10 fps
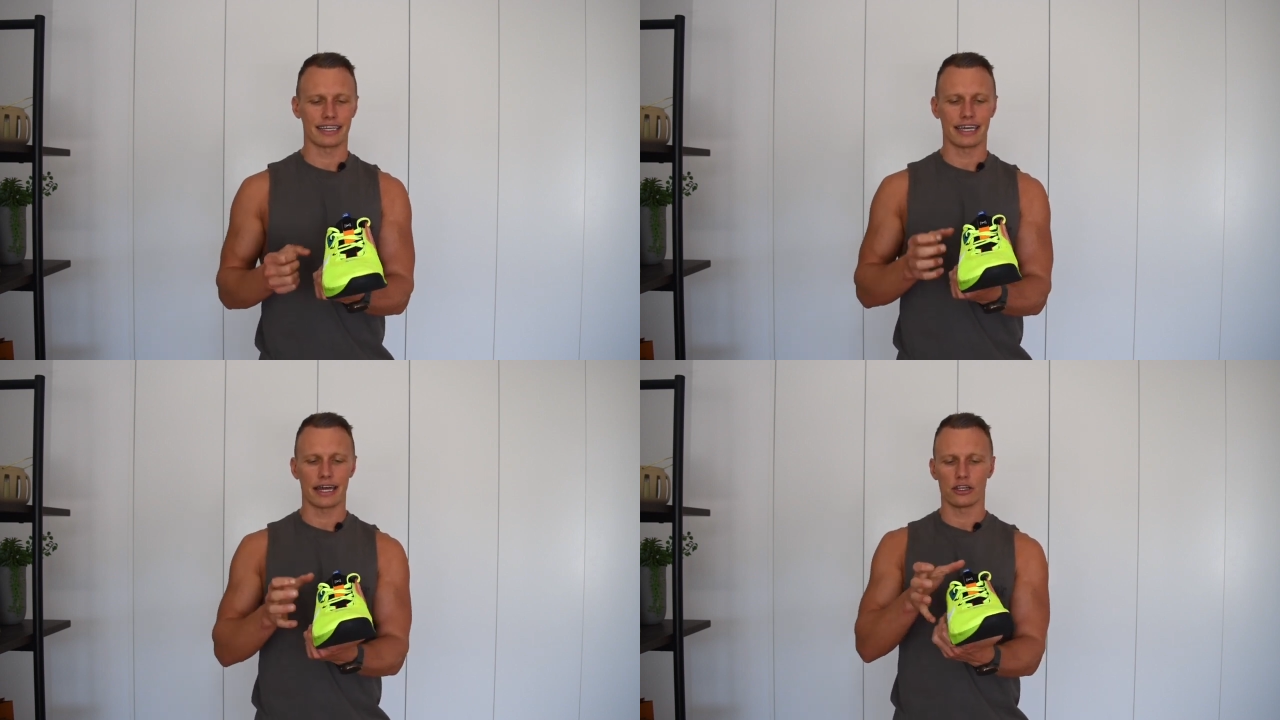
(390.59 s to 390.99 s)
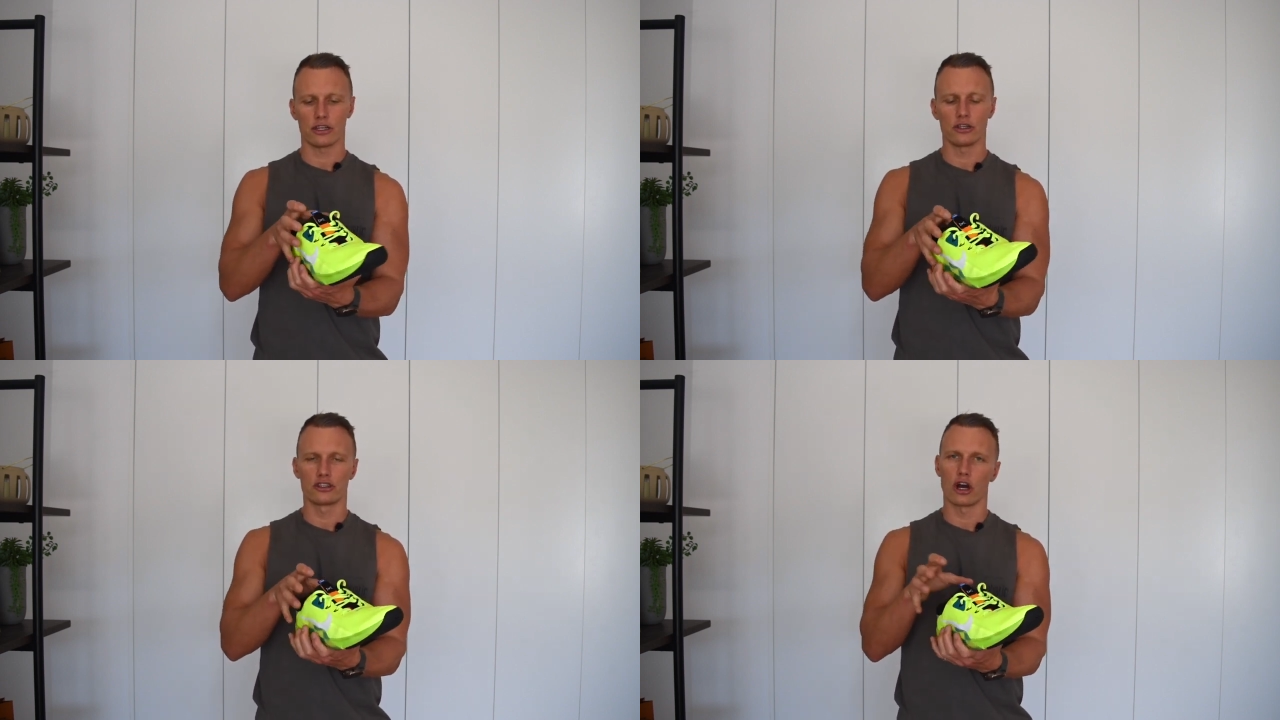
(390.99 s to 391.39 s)

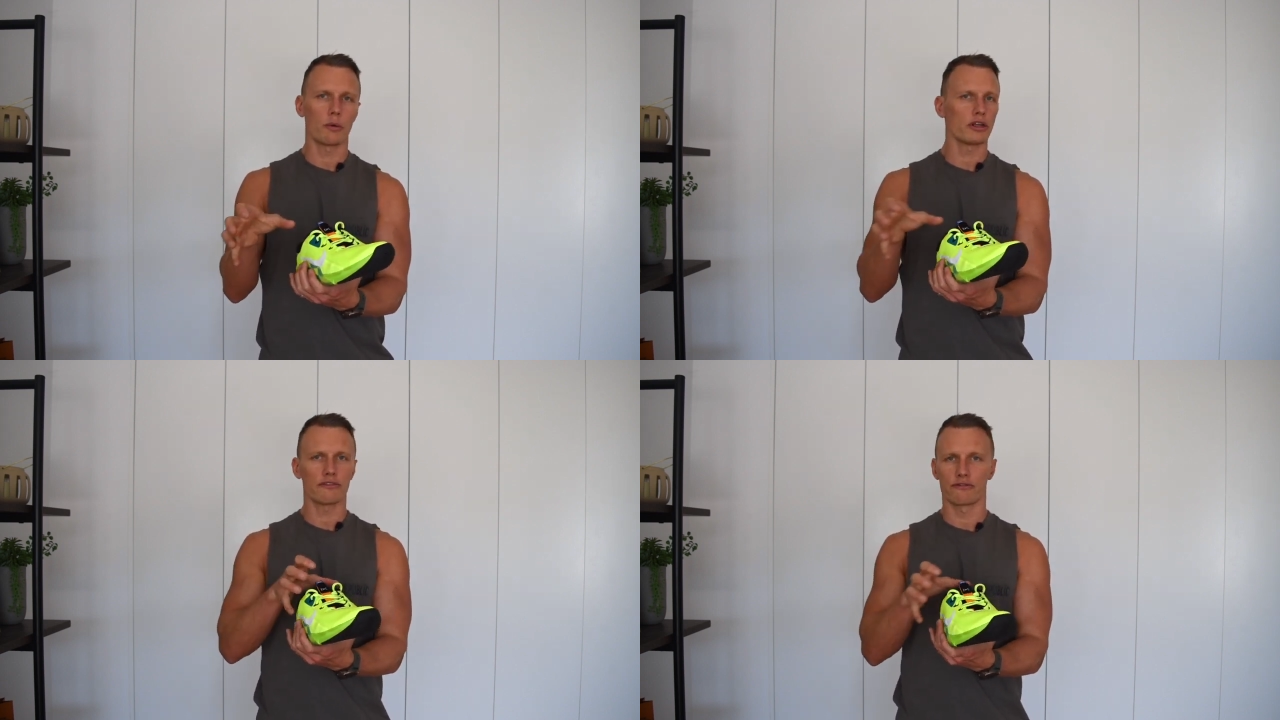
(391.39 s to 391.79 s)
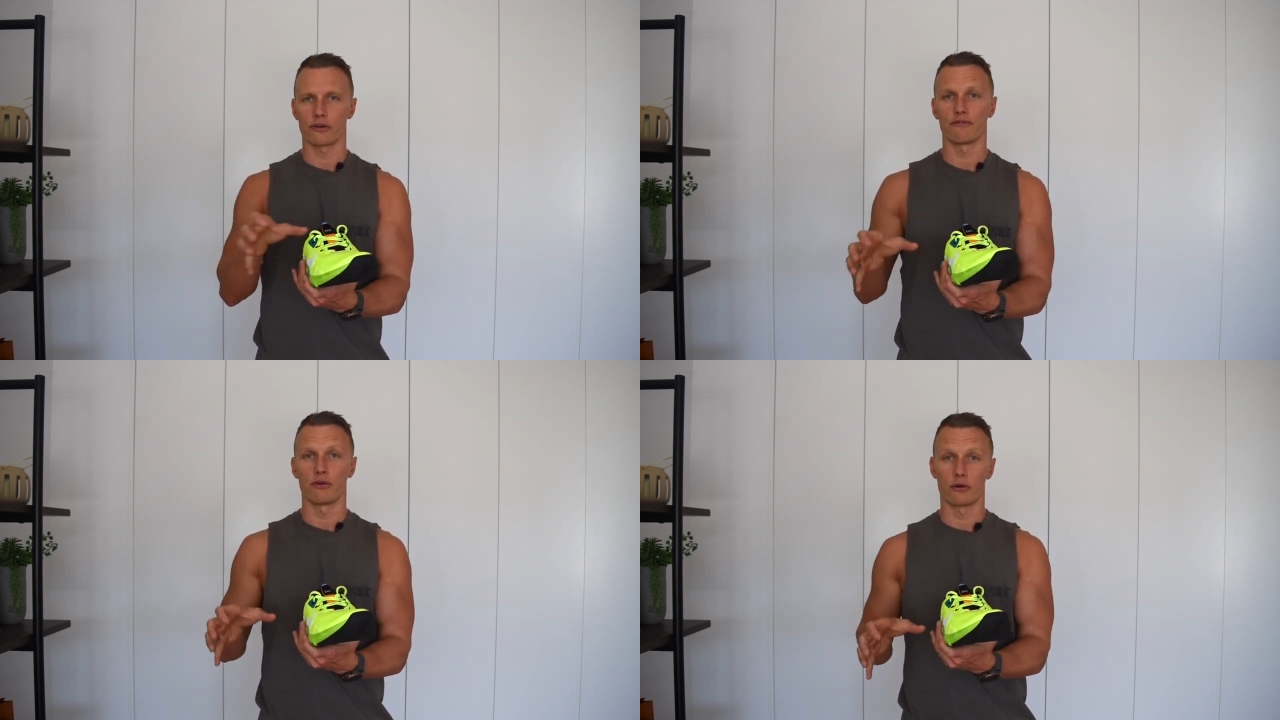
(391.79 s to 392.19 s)
Again, you don't want your
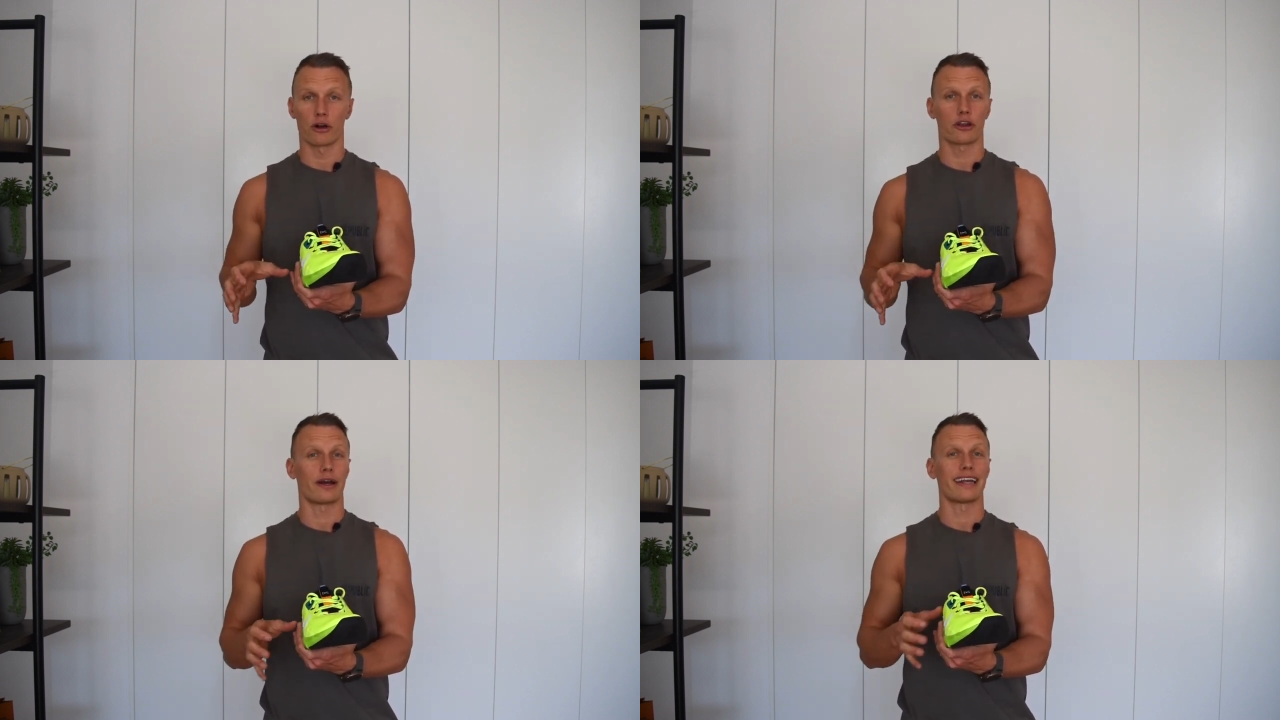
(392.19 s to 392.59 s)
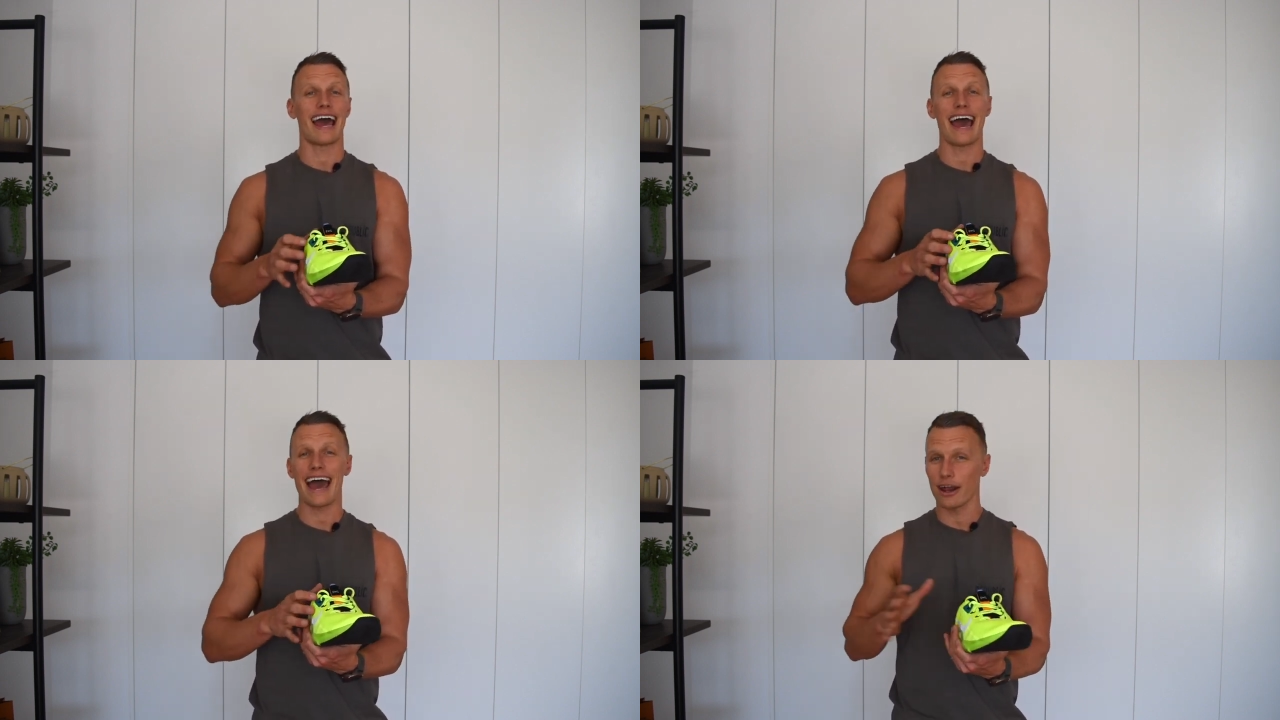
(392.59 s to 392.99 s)
foot rocking around
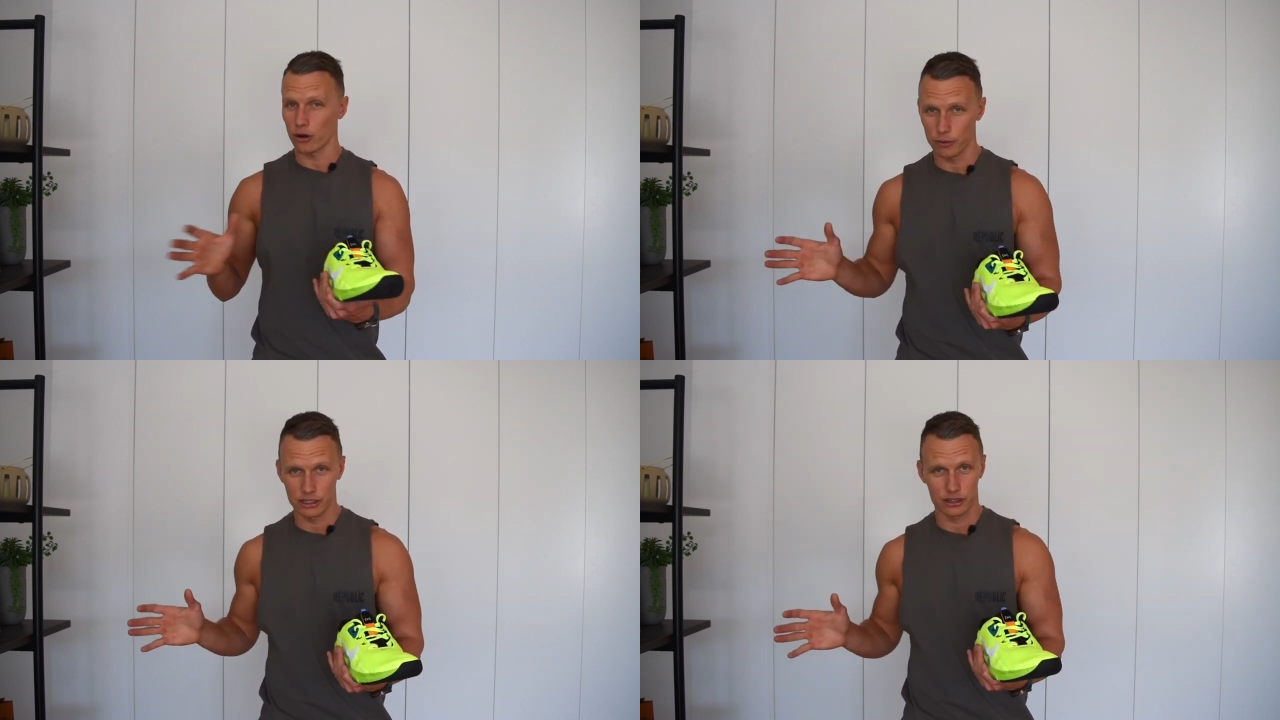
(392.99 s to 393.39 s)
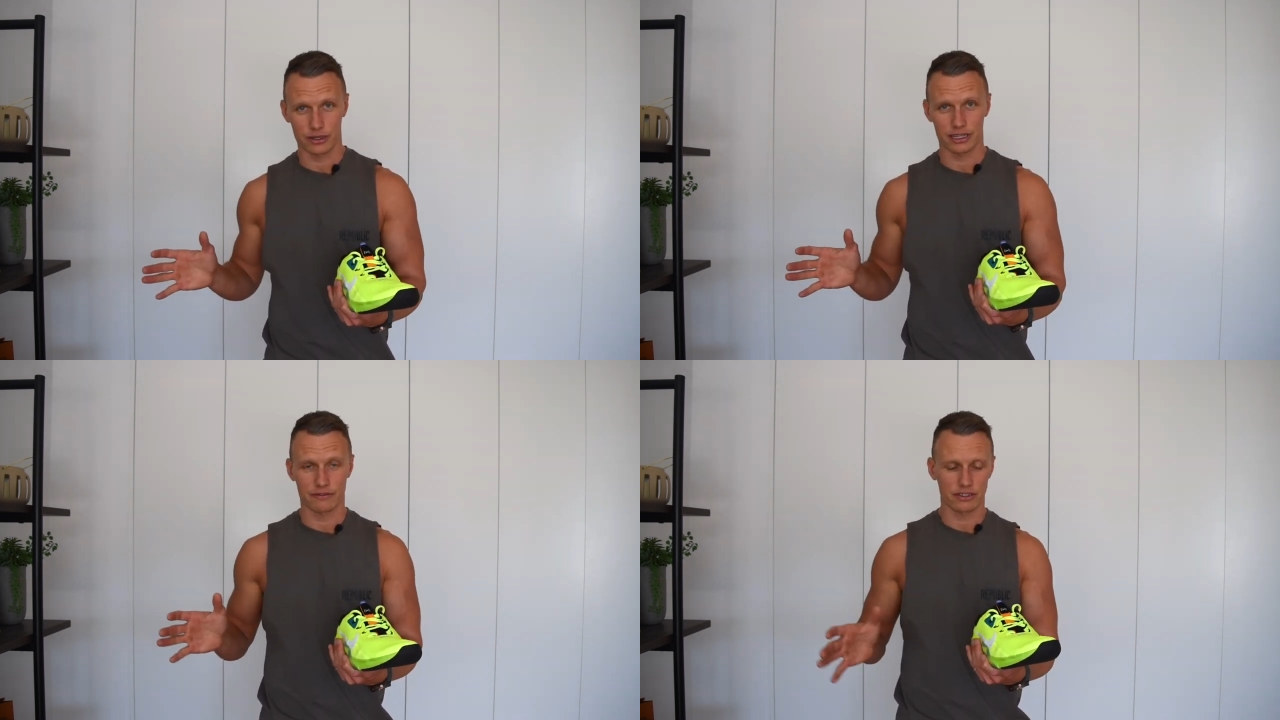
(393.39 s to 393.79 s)
at all when you're
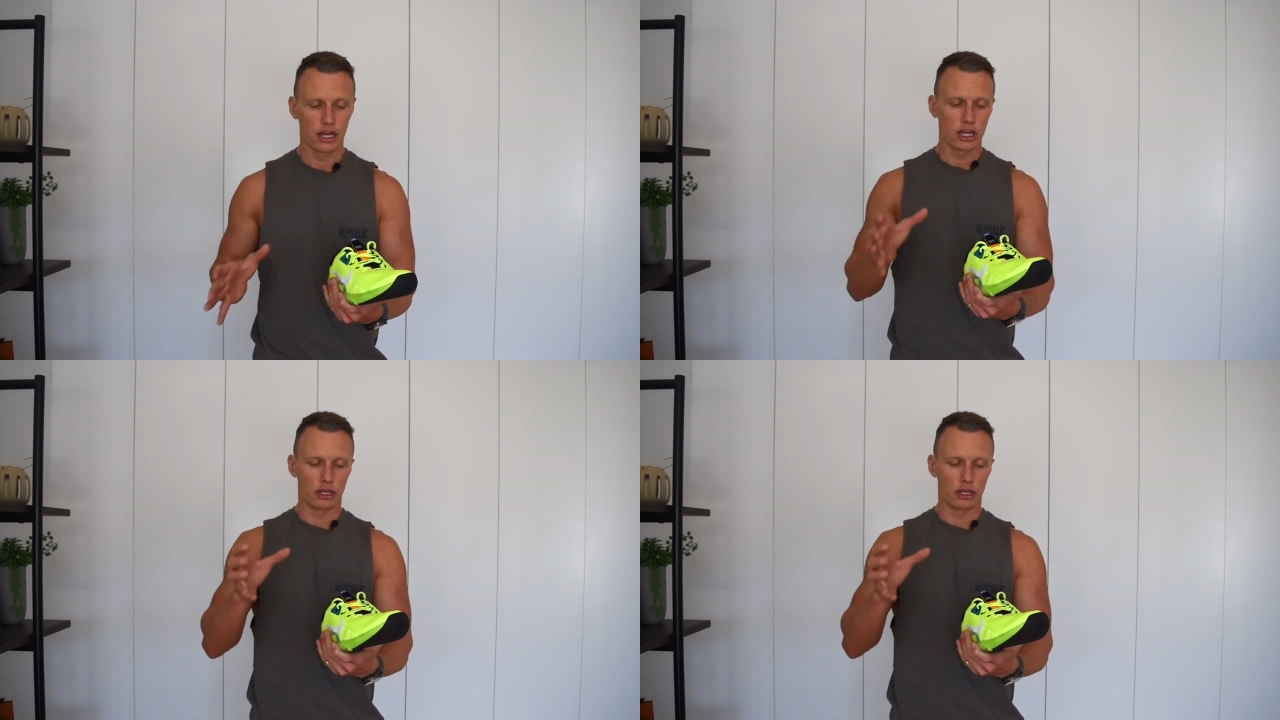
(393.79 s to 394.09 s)
doing lifts.